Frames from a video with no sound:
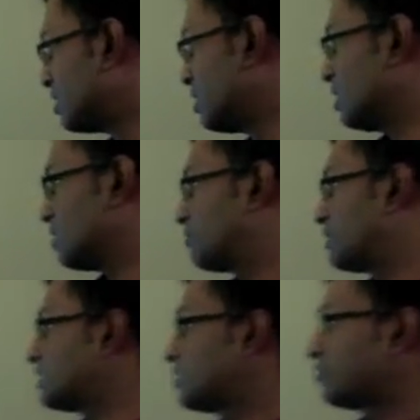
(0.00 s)
The first
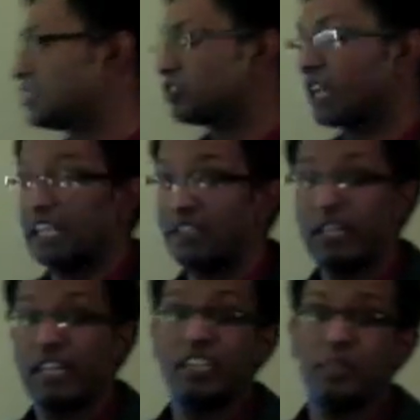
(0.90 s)
step was to identify
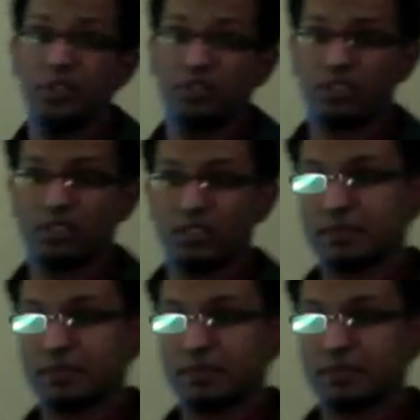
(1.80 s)
attributes.